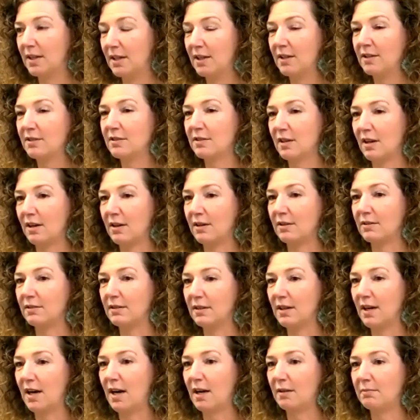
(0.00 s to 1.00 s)
Okay. So
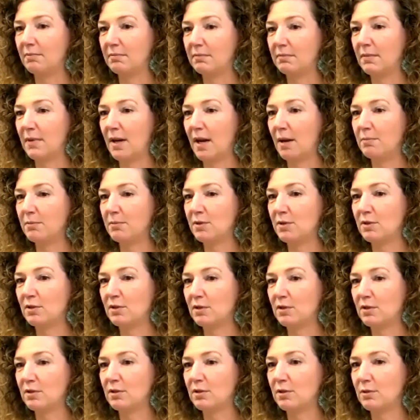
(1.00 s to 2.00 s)
I'm
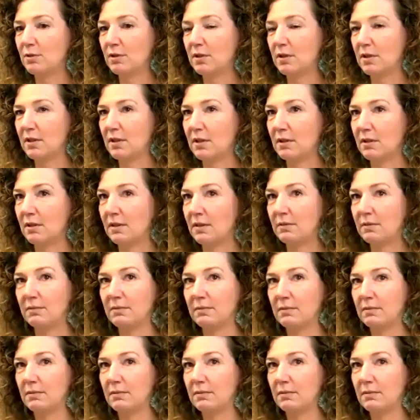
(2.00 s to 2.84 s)
sure,